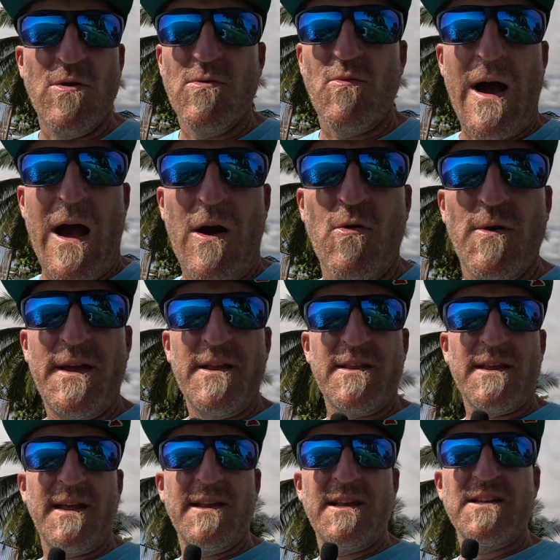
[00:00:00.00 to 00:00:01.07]
Wow,
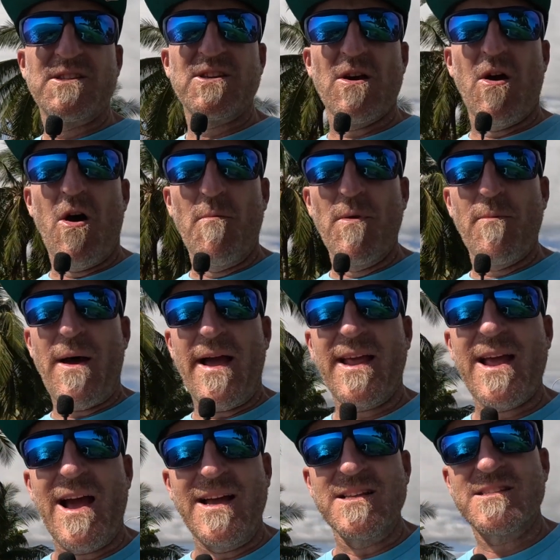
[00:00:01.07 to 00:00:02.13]
it is humble pie,
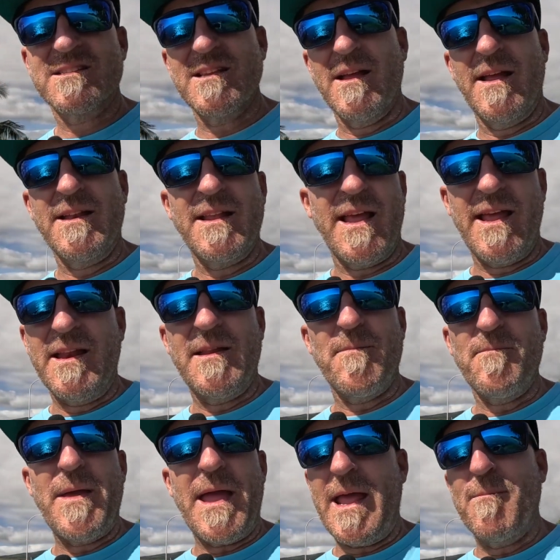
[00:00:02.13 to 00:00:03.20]
guys, and
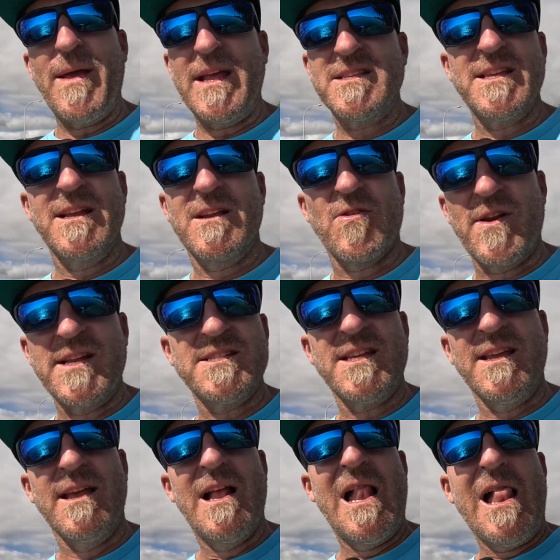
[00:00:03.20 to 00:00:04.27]
amazing,
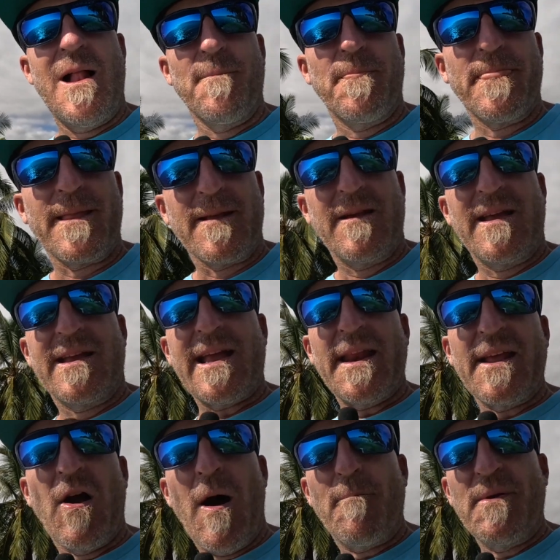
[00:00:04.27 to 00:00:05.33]
crazy.
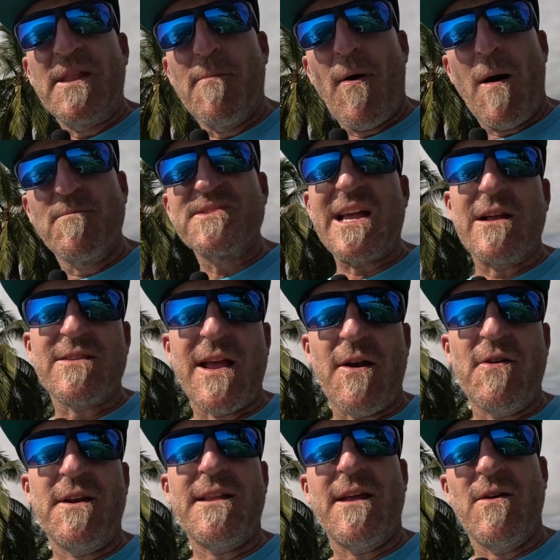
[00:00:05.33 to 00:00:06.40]
Getting up in the bumps out
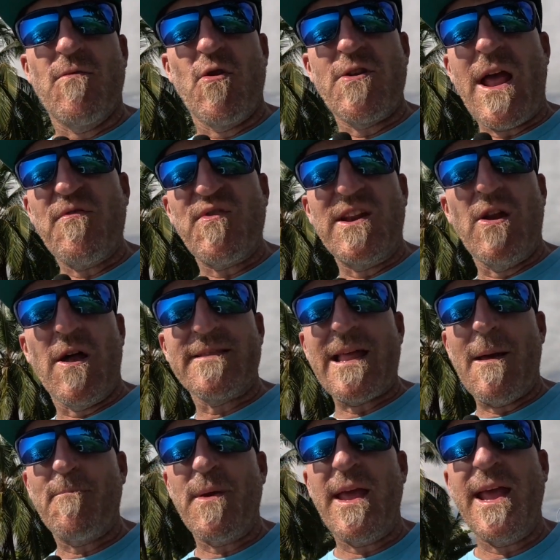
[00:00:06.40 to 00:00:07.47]
there, and they were definitely not
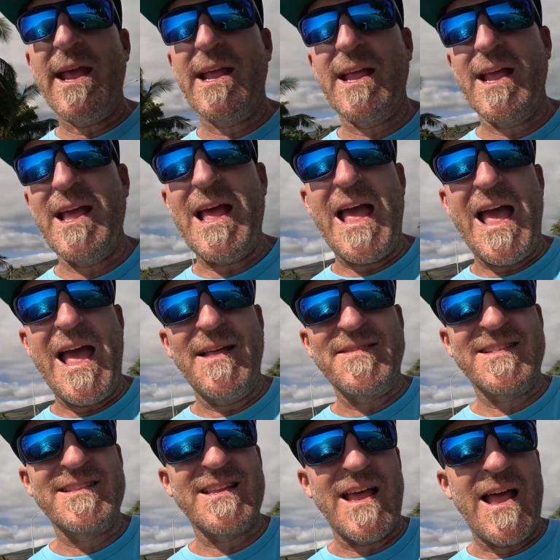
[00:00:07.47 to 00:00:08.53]
that big,
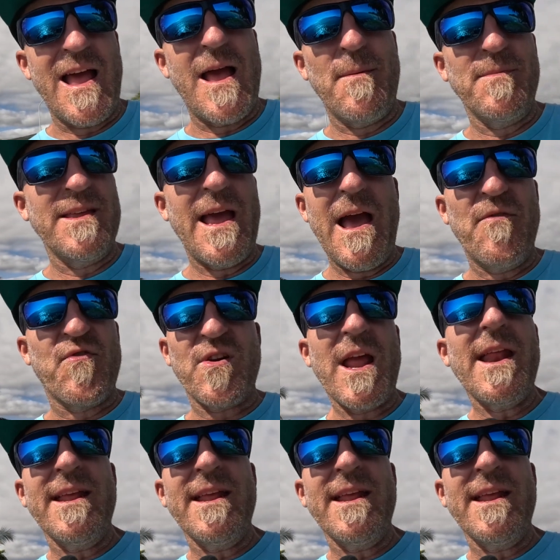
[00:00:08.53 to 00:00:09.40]
and yeah, forget